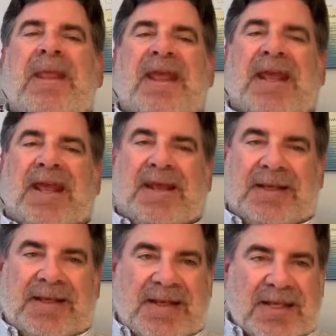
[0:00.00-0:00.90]

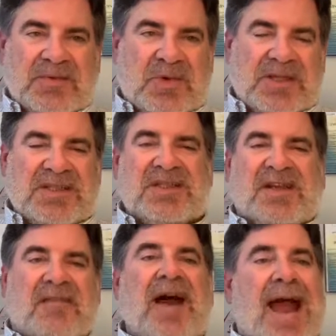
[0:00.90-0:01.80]
And guess what?
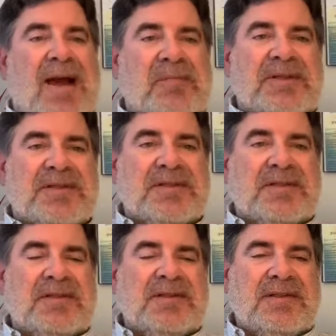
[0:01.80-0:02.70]
Stuff happens,
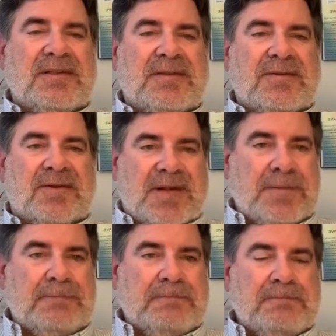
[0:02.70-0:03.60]

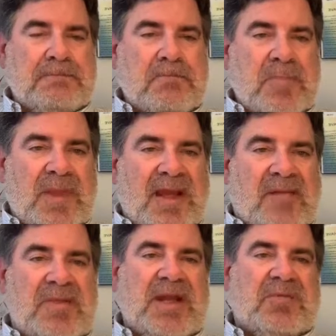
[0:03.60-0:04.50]
right?
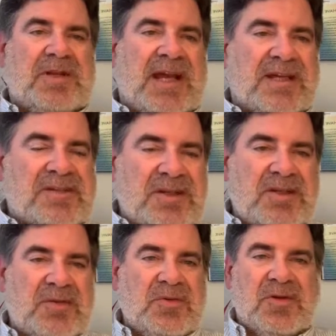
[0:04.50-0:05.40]
I've been able to
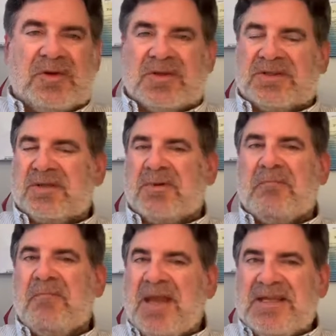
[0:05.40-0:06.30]
execute on some
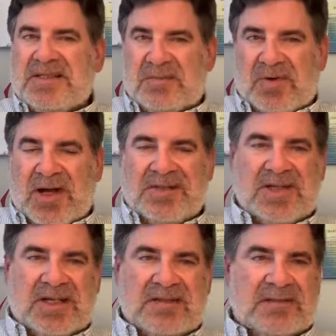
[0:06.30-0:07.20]
amazing
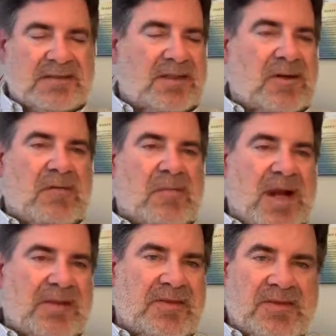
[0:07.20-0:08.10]
projects over
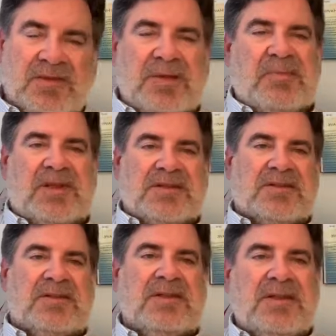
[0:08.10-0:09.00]
my 30
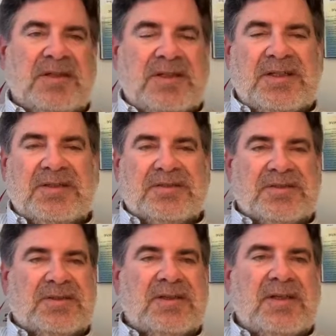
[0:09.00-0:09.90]
plus
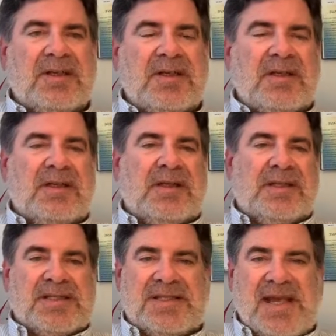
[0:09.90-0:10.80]
years
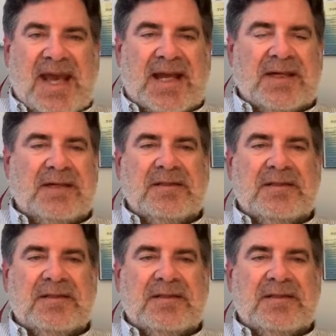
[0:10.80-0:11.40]
in tech,